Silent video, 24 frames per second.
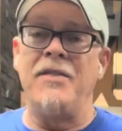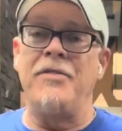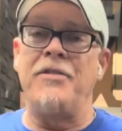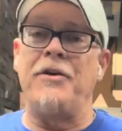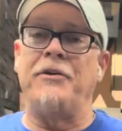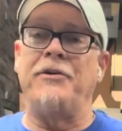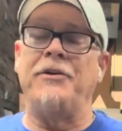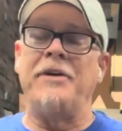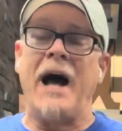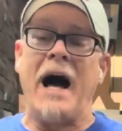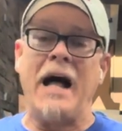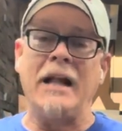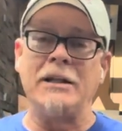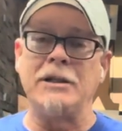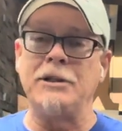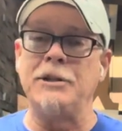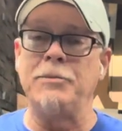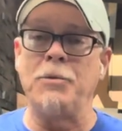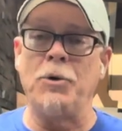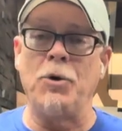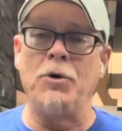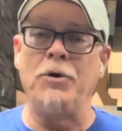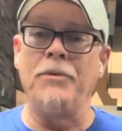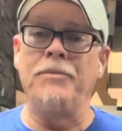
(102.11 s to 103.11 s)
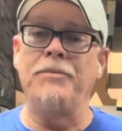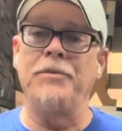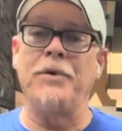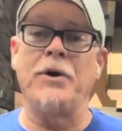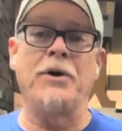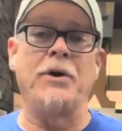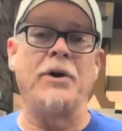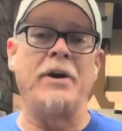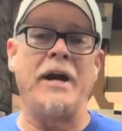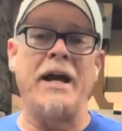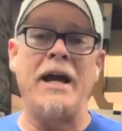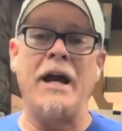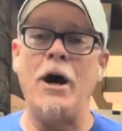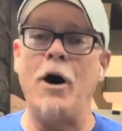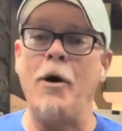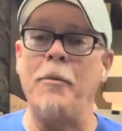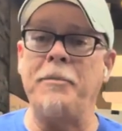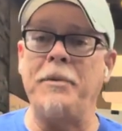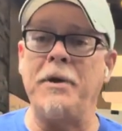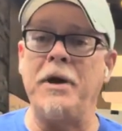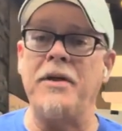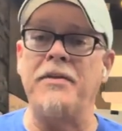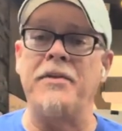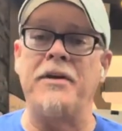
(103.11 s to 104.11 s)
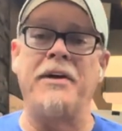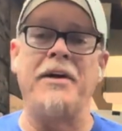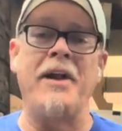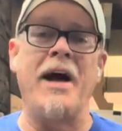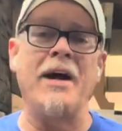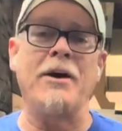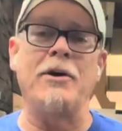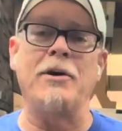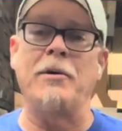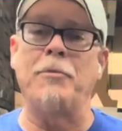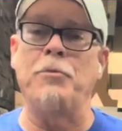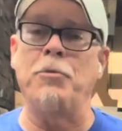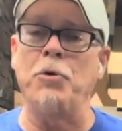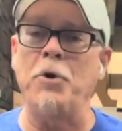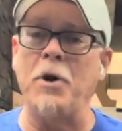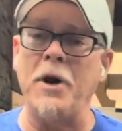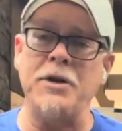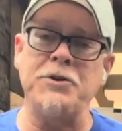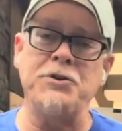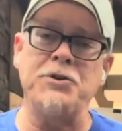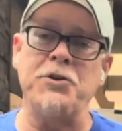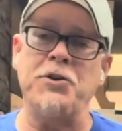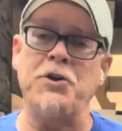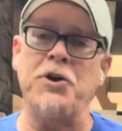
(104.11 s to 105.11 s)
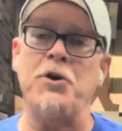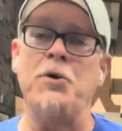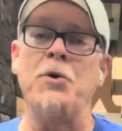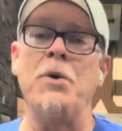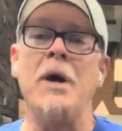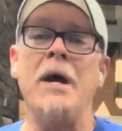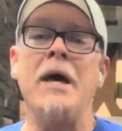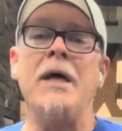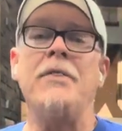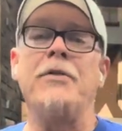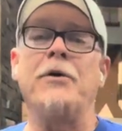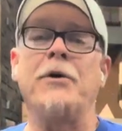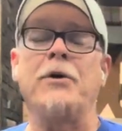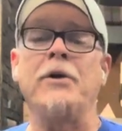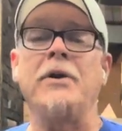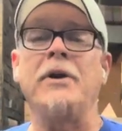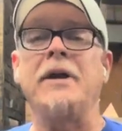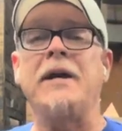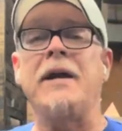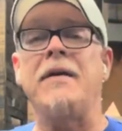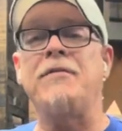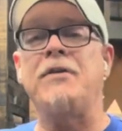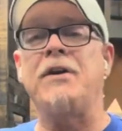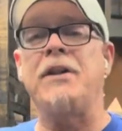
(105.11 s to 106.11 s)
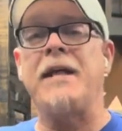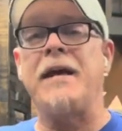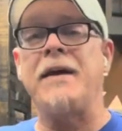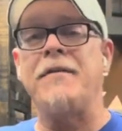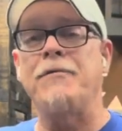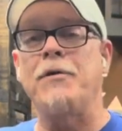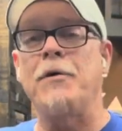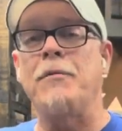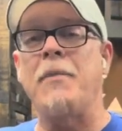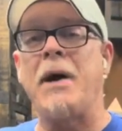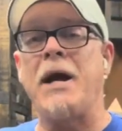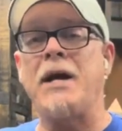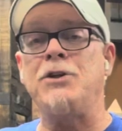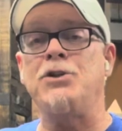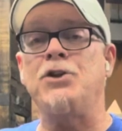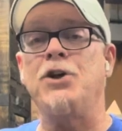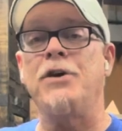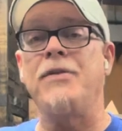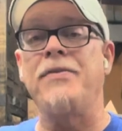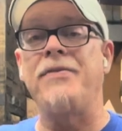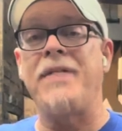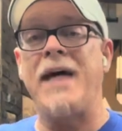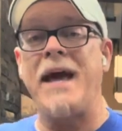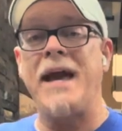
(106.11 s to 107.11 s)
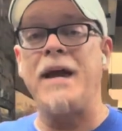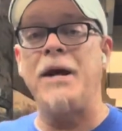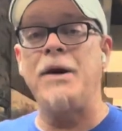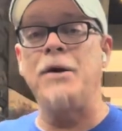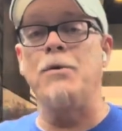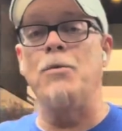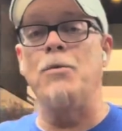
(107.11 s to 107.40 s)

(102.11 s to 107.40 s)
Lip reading: They're knowledgeable, they're gonna help you, they're not gonna pressure you, they're gonna give you the information they